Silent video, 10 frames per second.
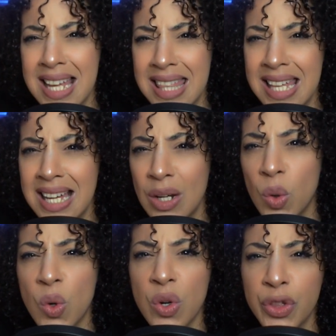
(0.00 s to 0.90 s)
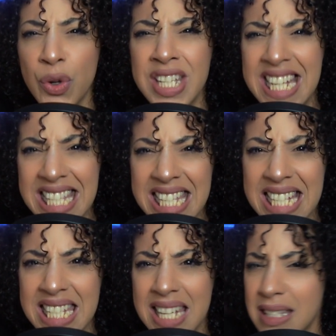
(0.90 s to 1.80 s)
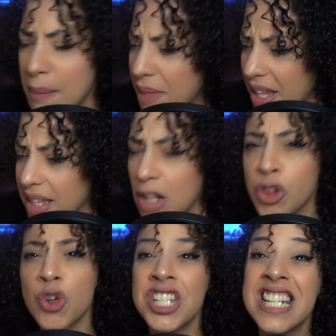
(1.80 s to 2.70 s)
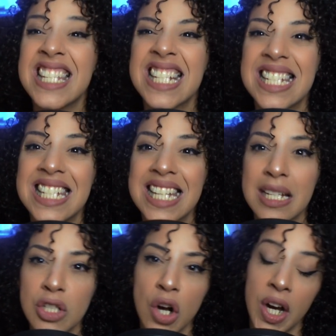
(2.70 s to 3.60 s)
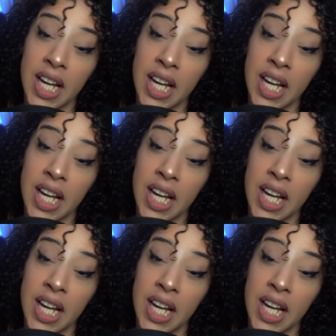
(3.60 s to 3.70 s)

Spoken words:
I think, or 1360, something like that. 1366, sorry.